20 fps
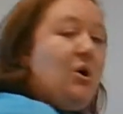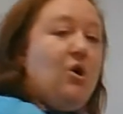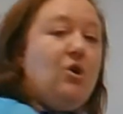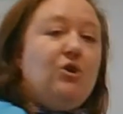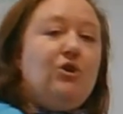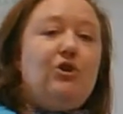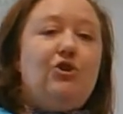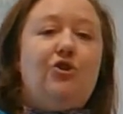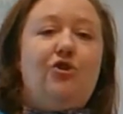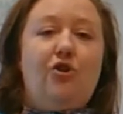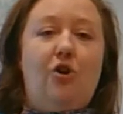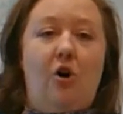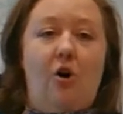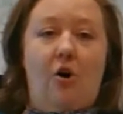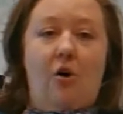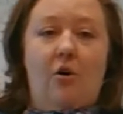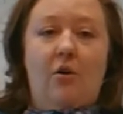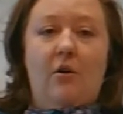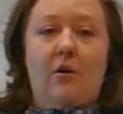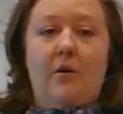
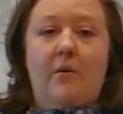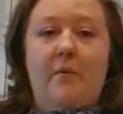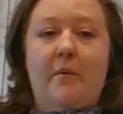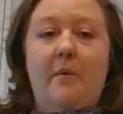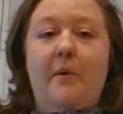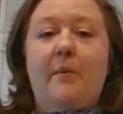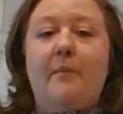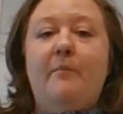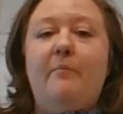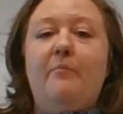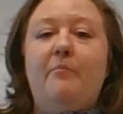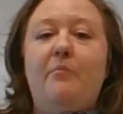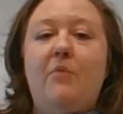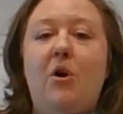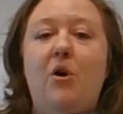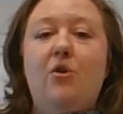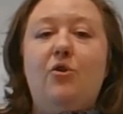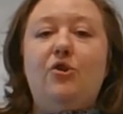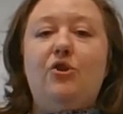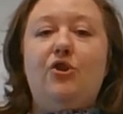Mangeons,
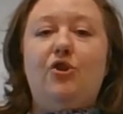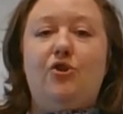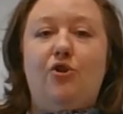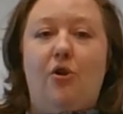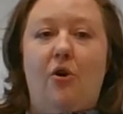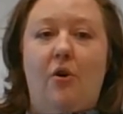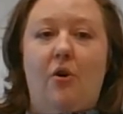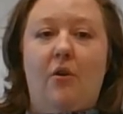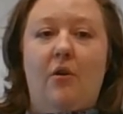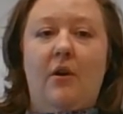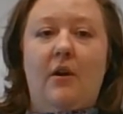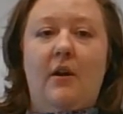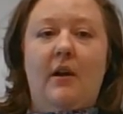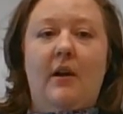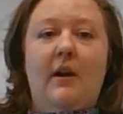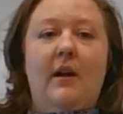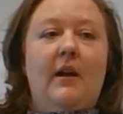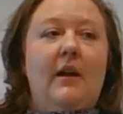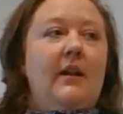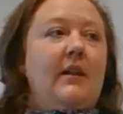mangeons.
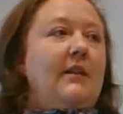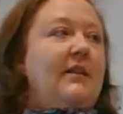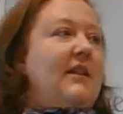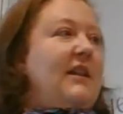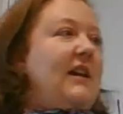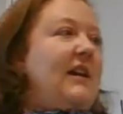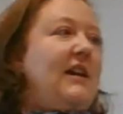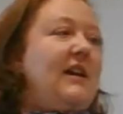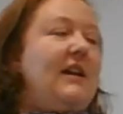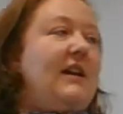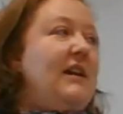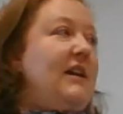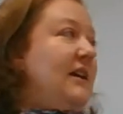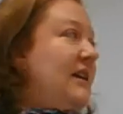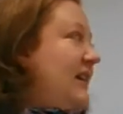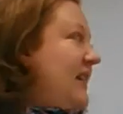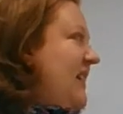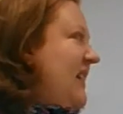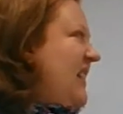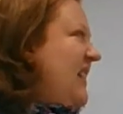The E,
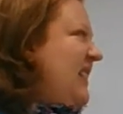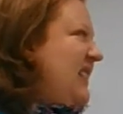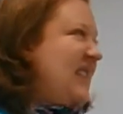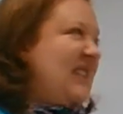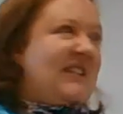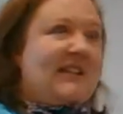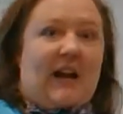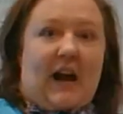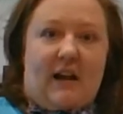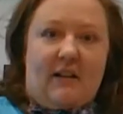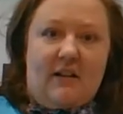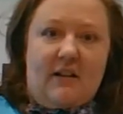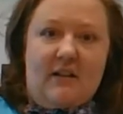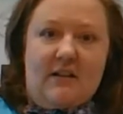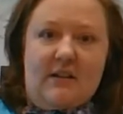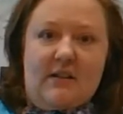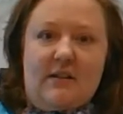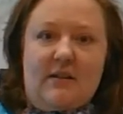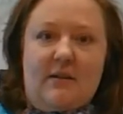it's silent,